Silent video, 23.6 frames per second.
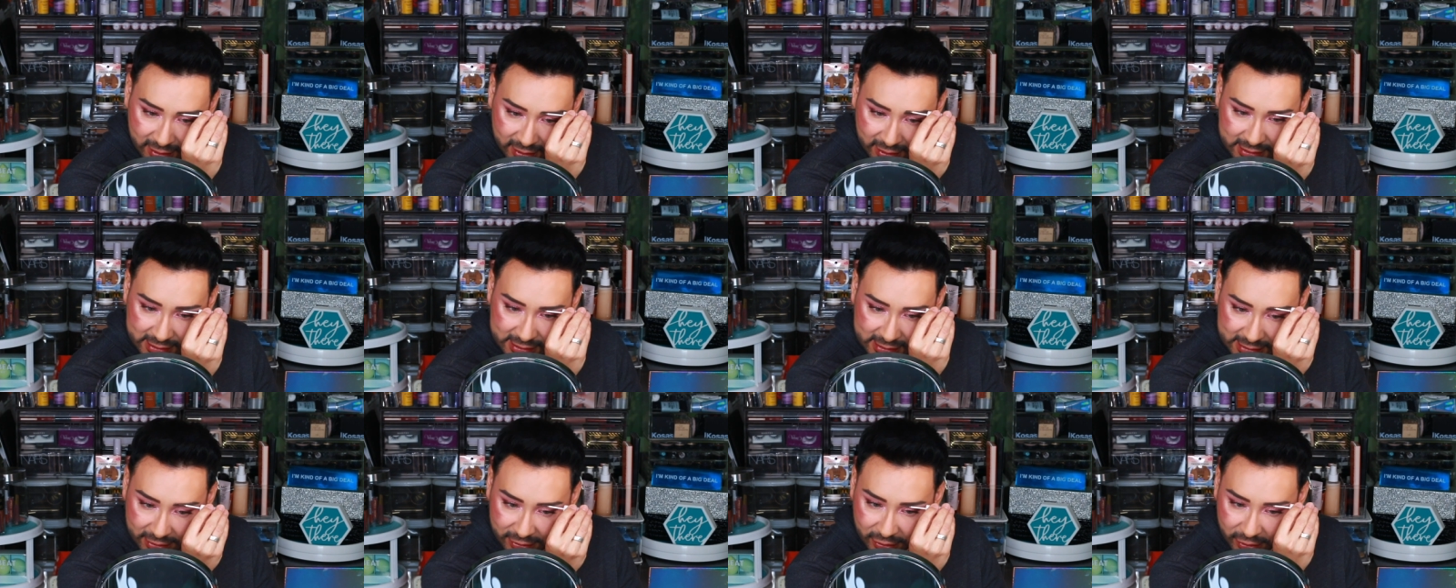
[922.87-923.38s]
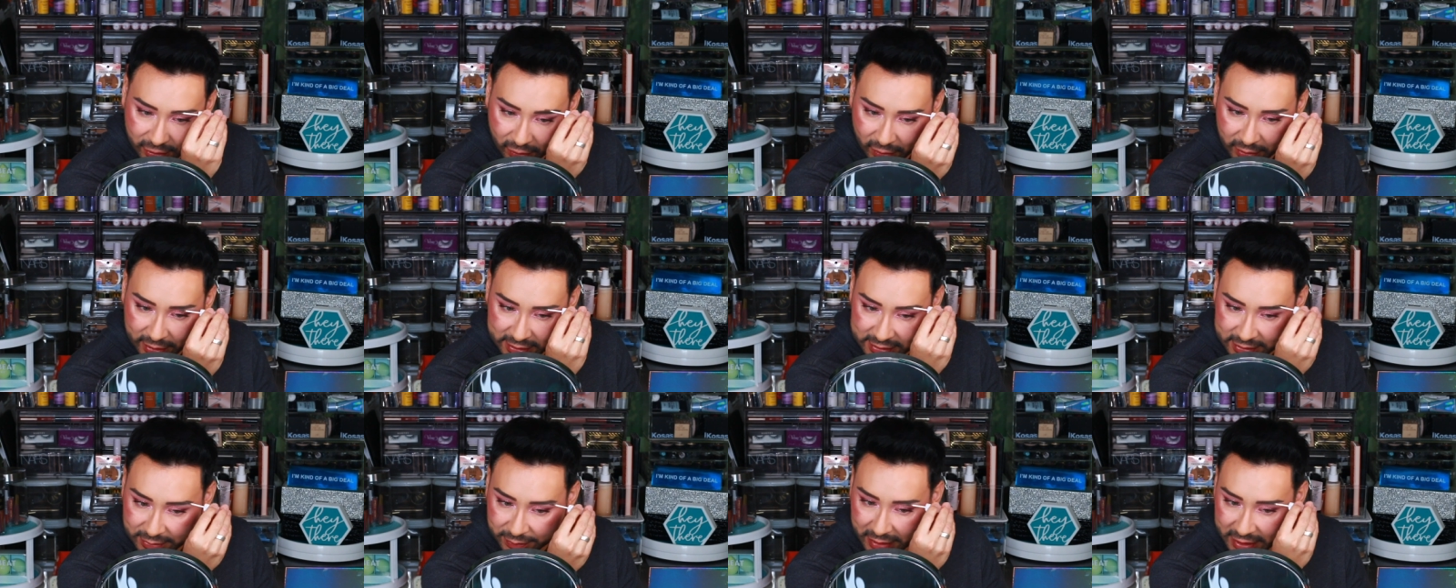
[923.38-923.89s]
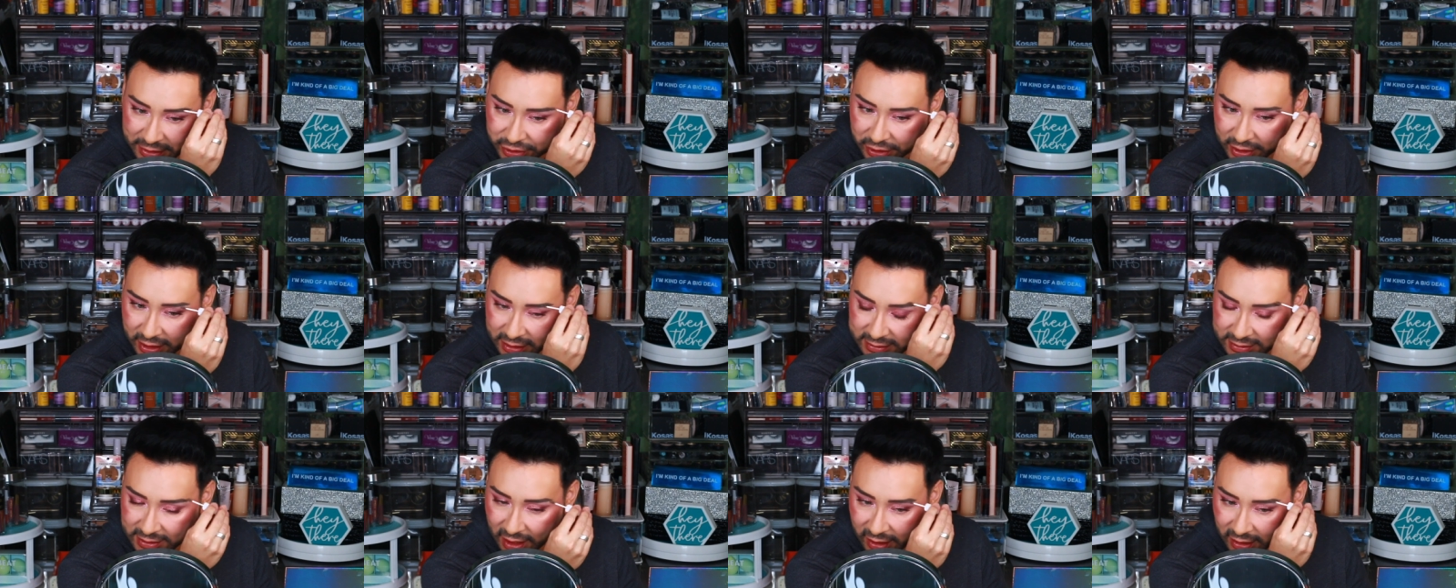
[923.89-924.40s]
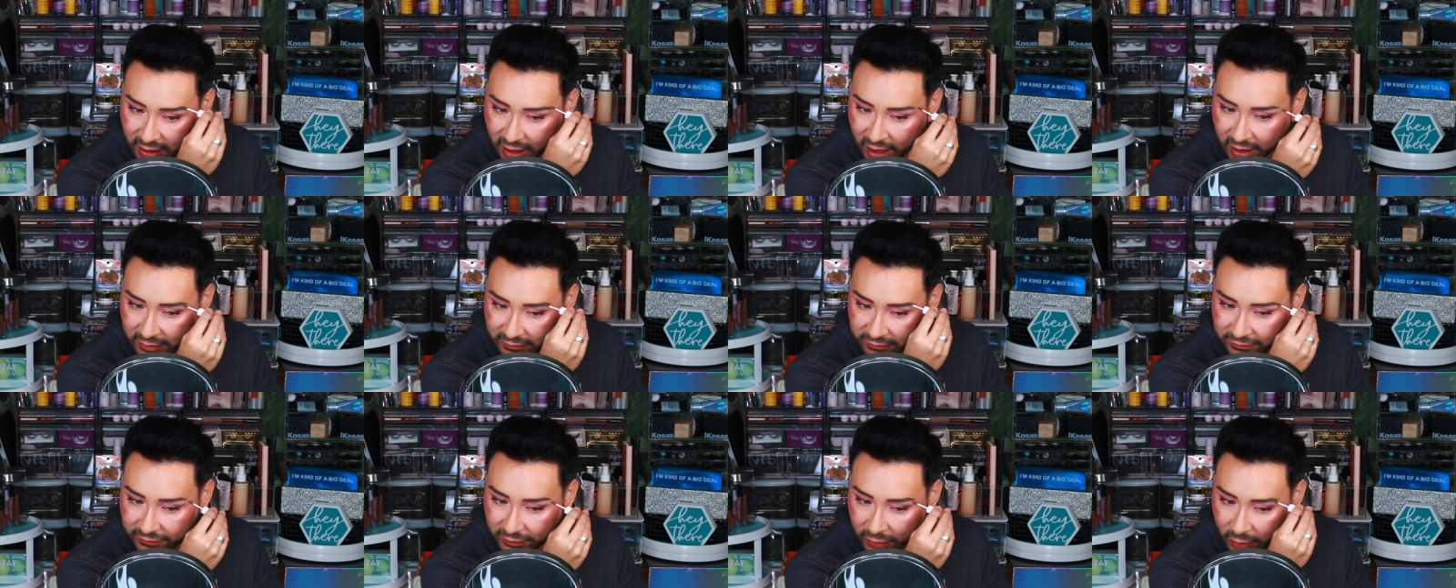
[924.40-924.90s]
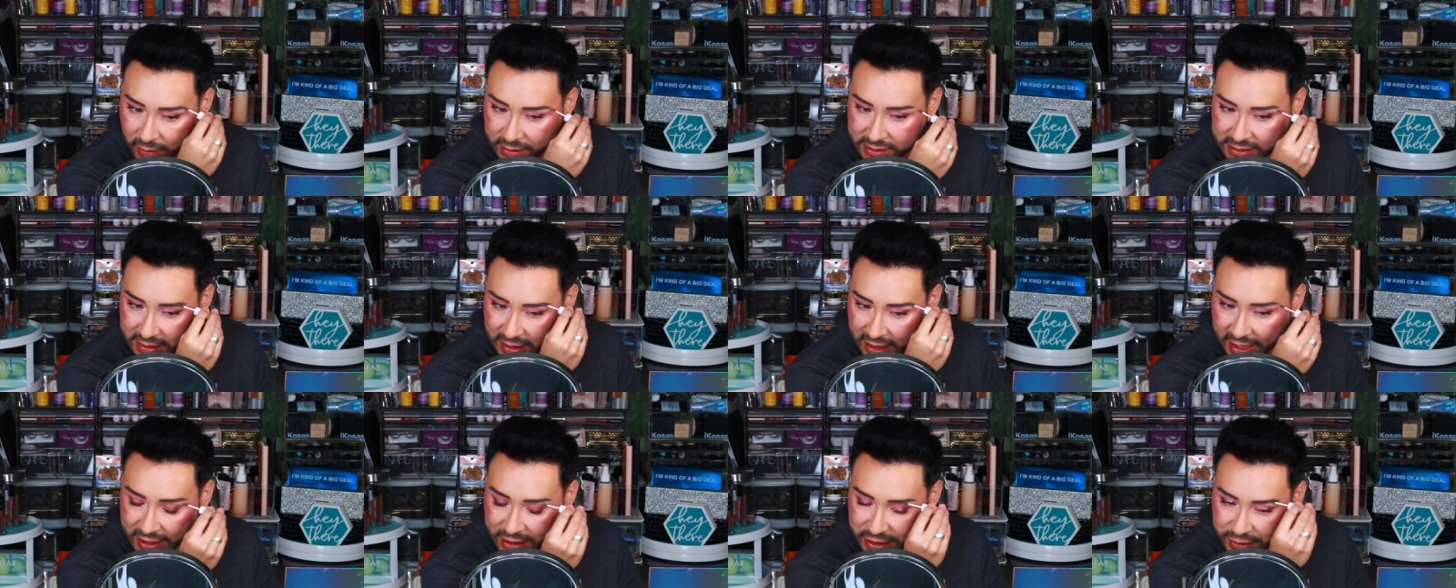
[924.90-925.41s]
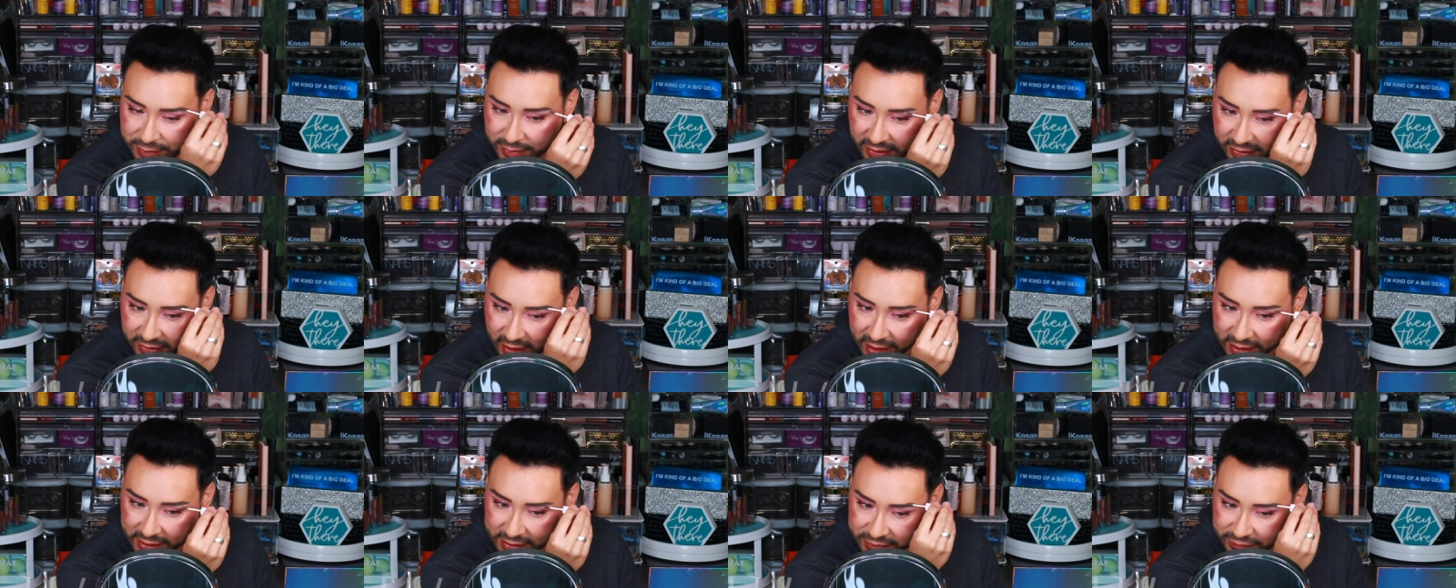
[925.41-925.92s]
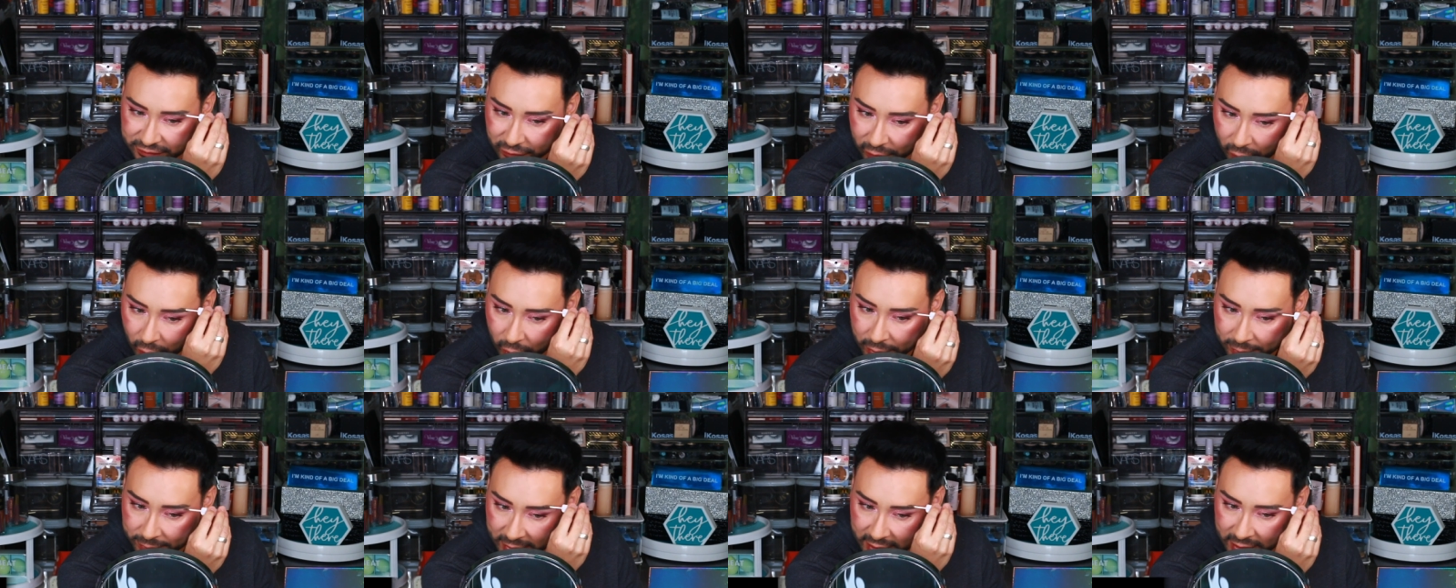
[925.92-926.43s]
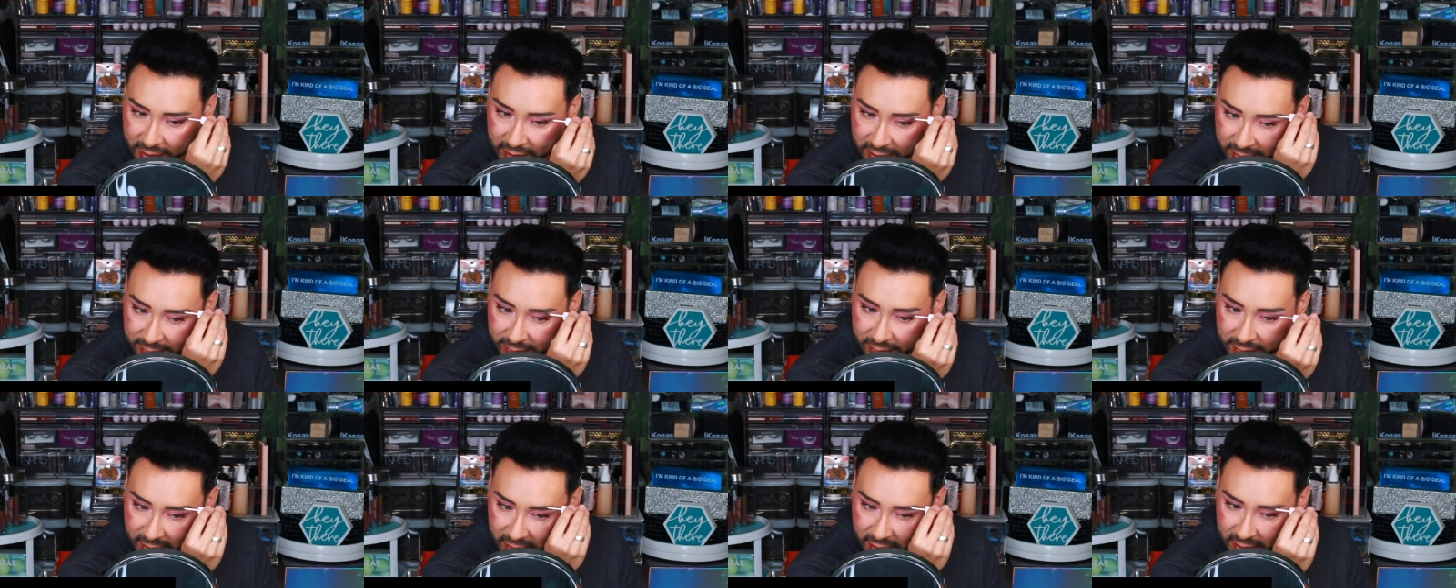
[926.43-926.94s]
consider going to patreon.com forward slash Mathias4Makeup